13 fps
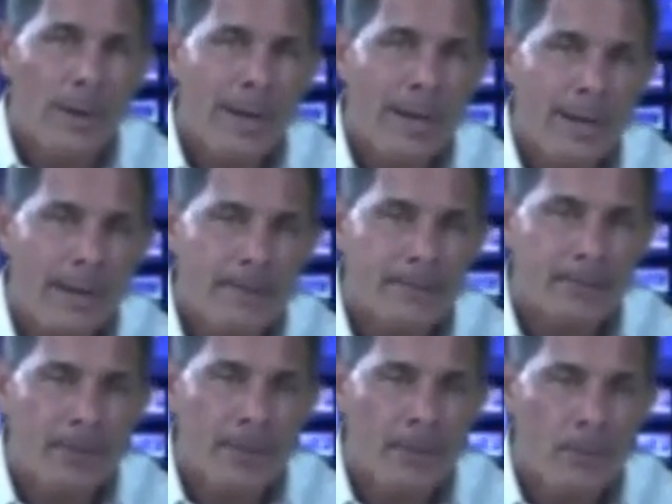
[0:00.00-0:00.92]
We
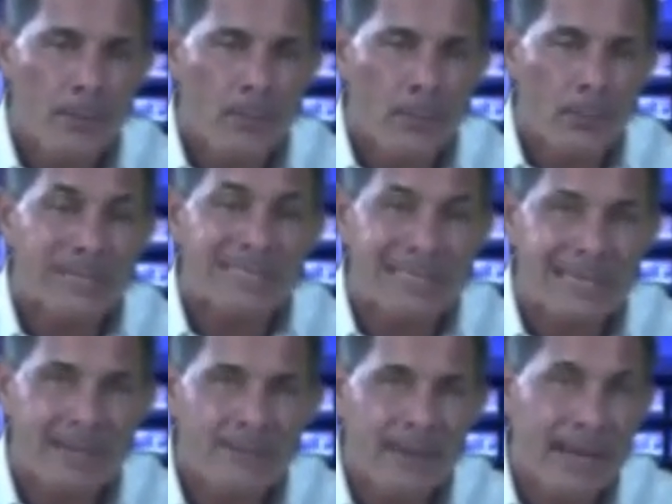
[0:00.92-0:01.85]

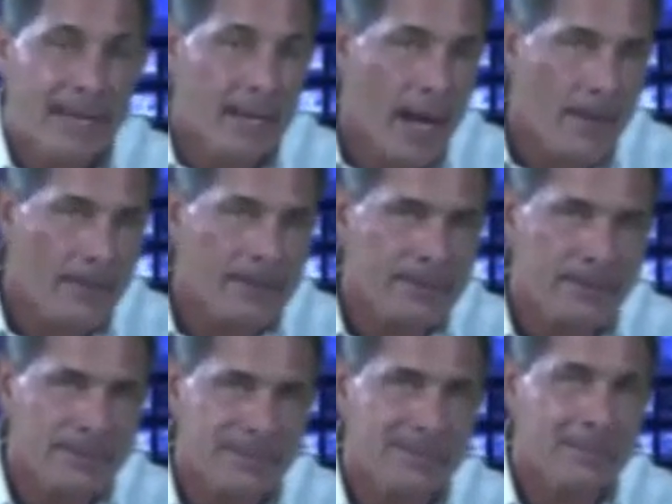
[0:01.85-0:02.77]
received a
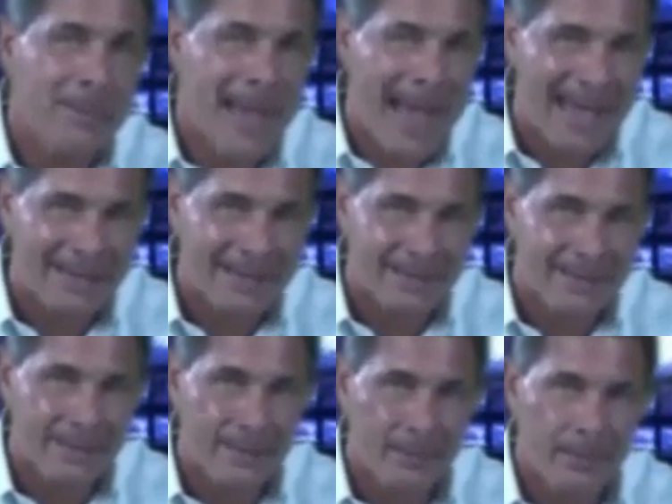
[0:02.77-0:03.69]
composition
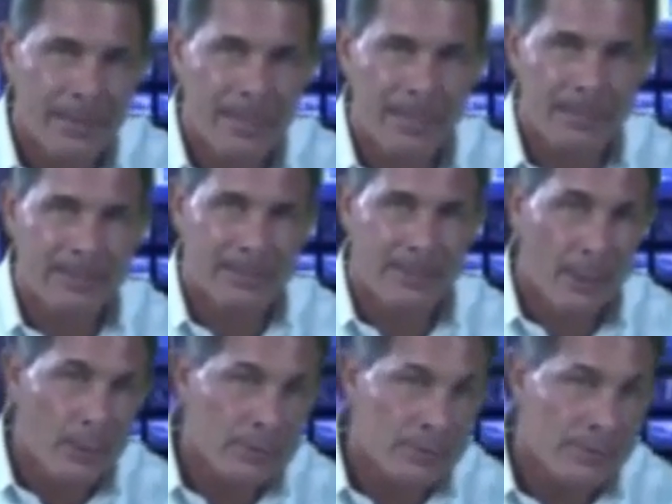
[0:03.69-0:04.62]
patent because
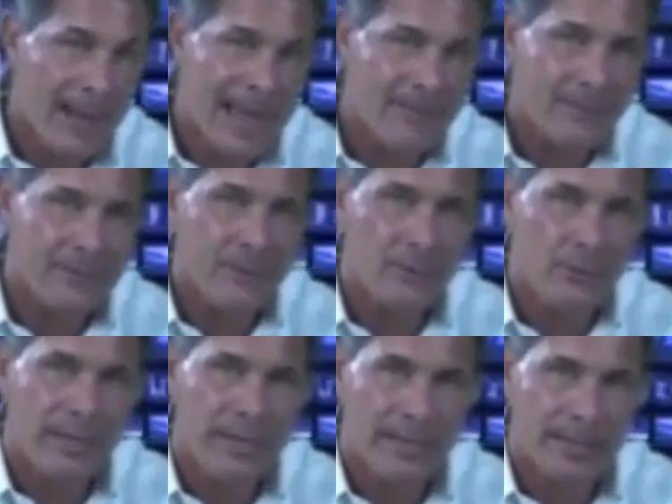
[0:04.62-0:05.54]
those five
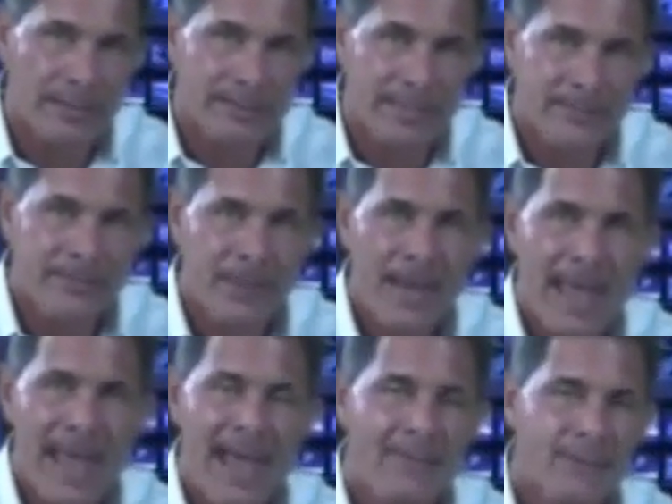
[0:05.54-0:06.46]
ingredients
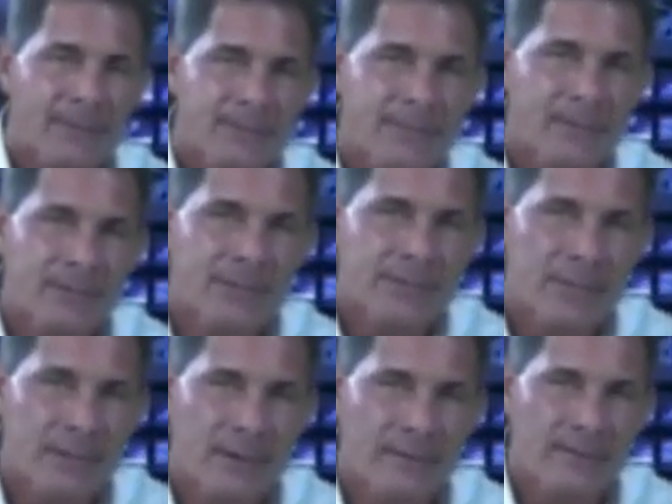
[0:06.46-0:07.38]
have a
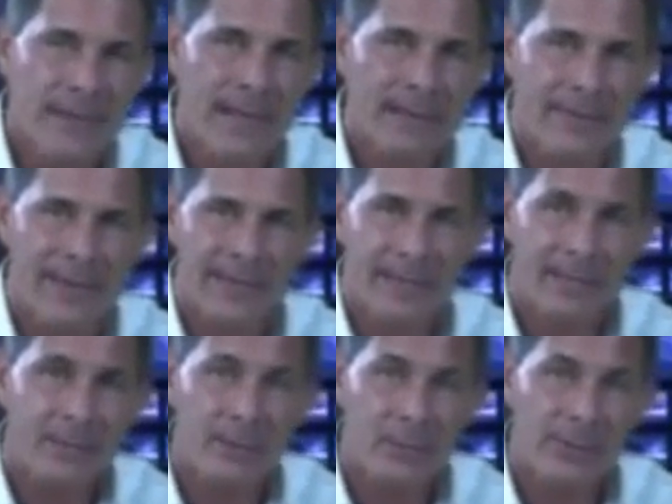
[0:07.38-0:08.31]
synergistic effect that
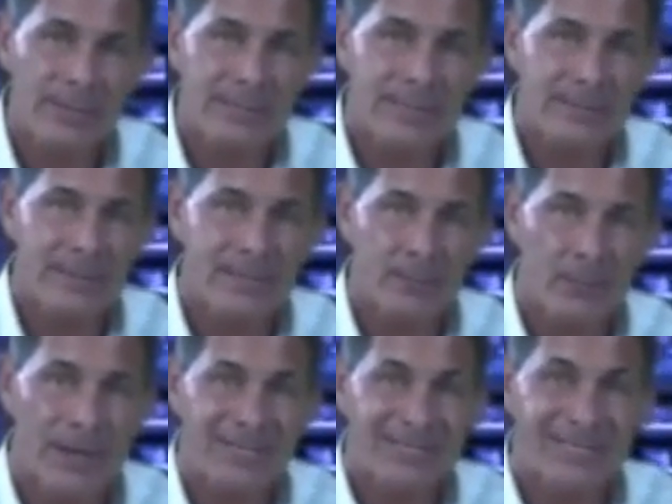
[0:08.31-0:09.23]
increases the
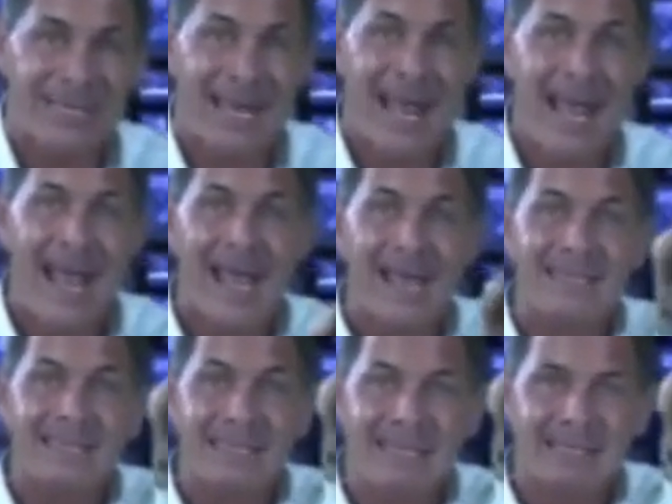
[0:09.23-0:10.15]
expression
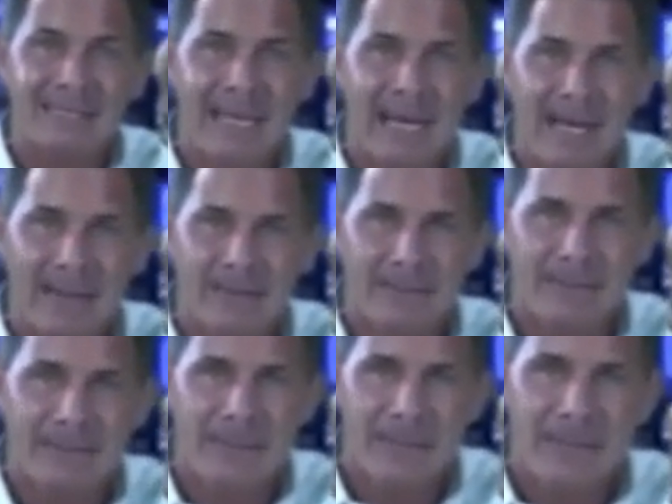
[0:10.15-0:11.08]
18
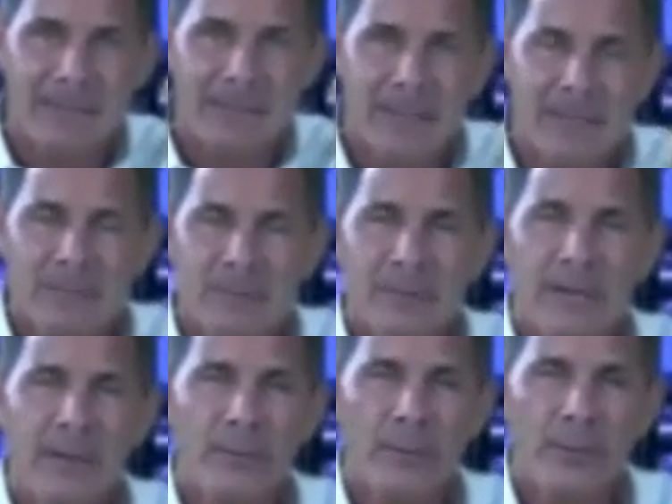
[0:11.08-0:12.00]
times. So
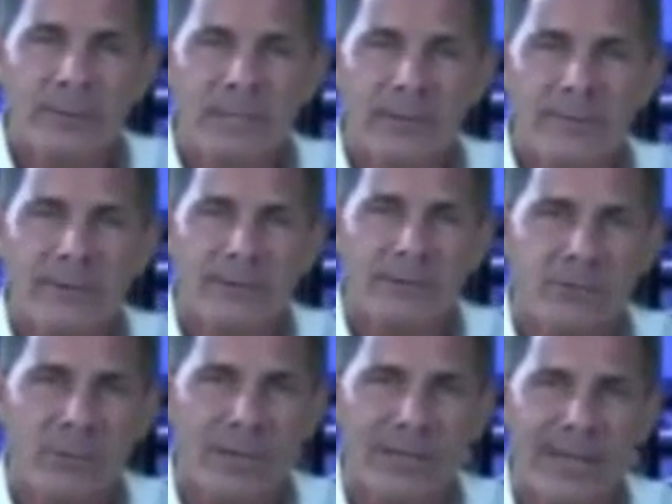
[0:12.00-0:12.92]
in other words,
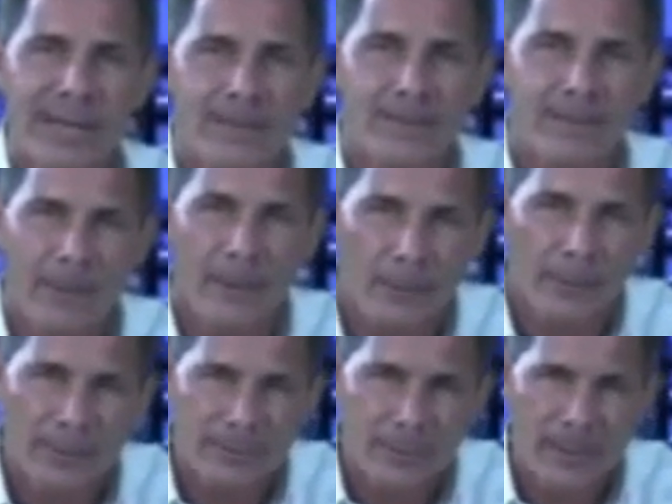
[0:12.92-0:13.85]
just try to take milk
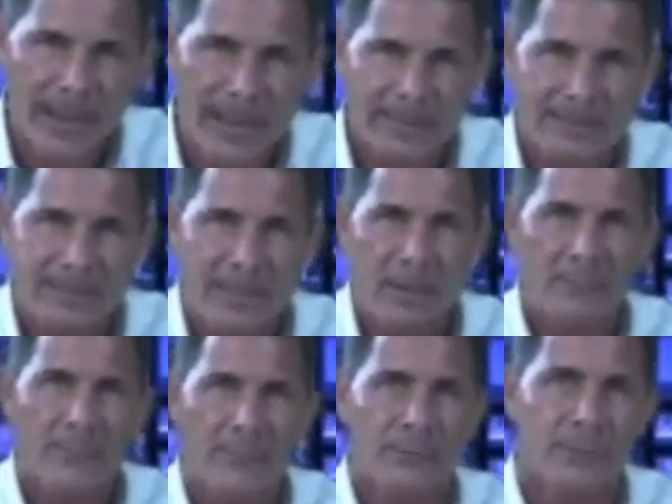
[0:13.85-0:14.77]
thistle by
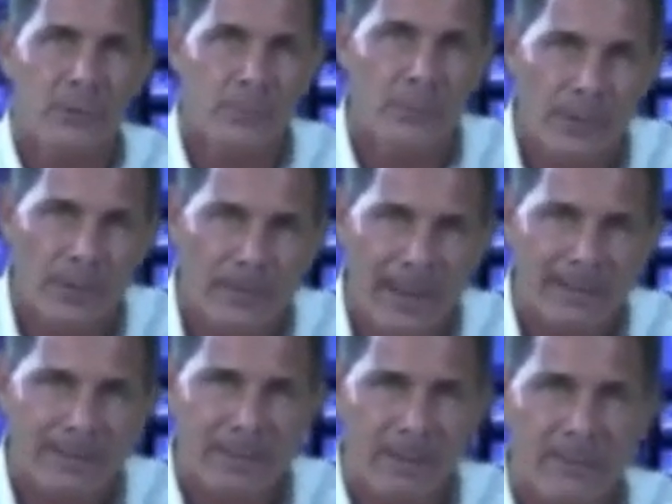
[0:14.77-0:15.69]
itself or turmeric by
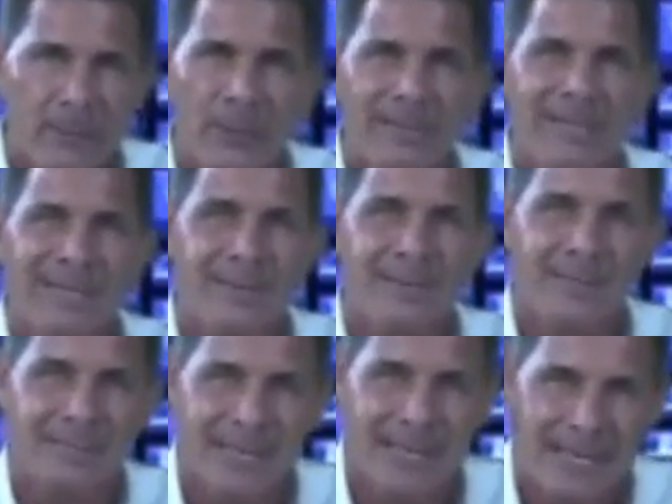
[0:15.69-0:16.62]
itself, you wouldn't get
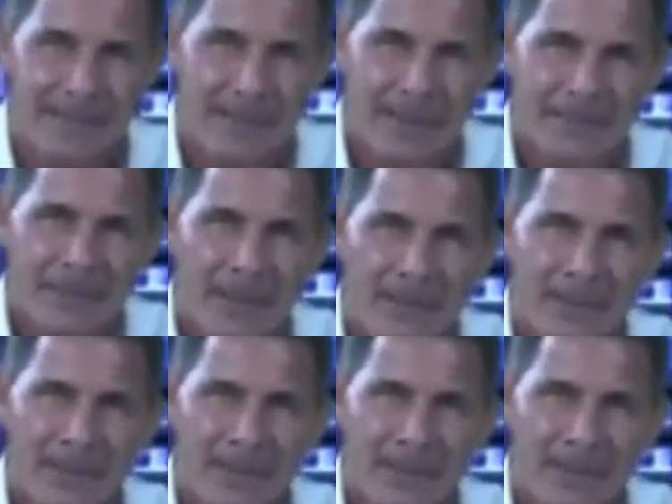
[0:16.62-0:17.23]
the same,